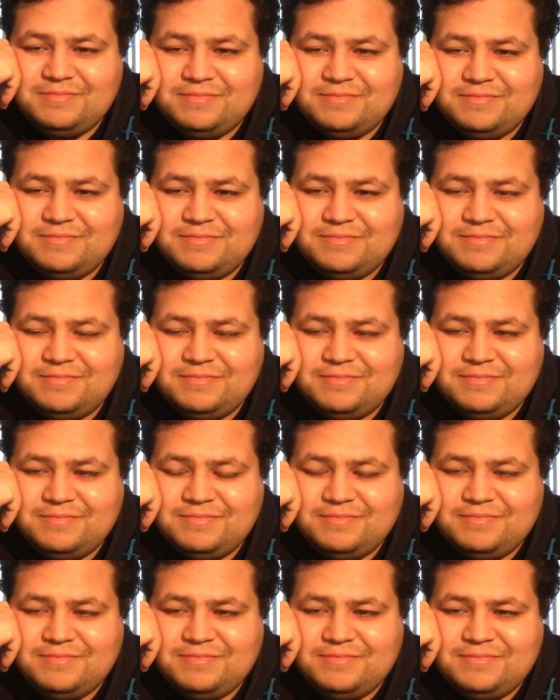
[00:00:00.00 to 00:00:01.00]

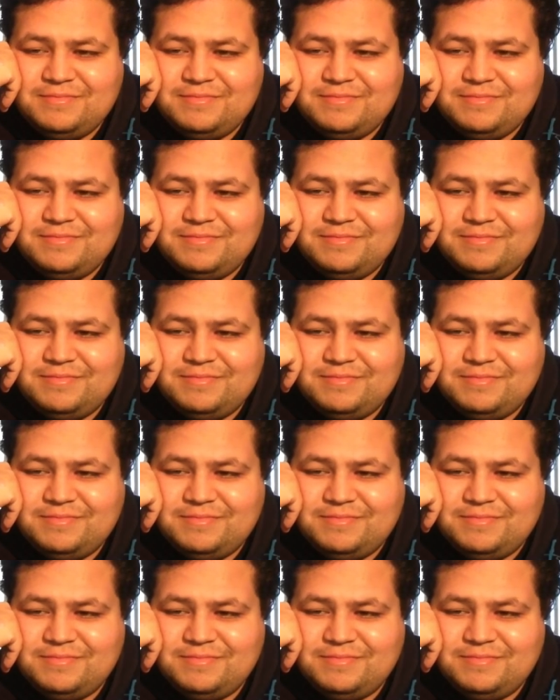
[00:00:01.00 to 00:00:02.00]

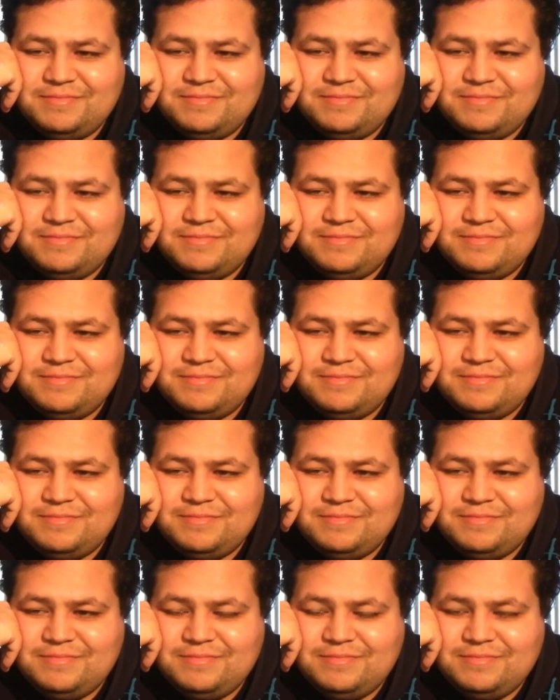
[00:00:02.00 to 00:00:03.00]

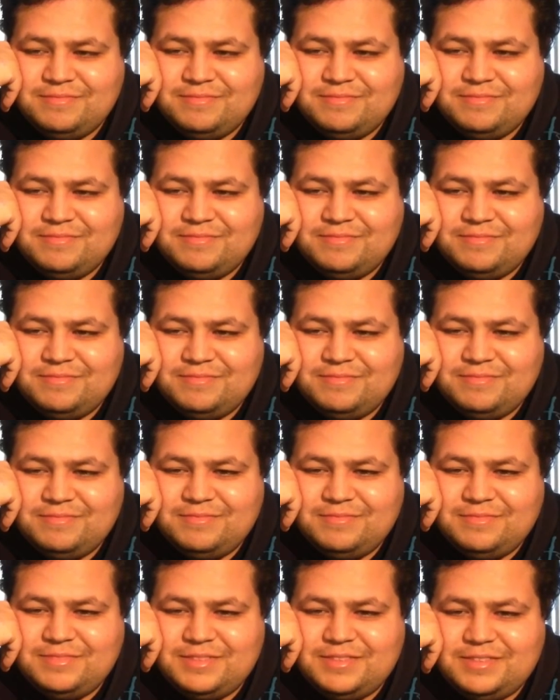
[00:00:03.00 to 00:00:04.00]
This person isn't speaking.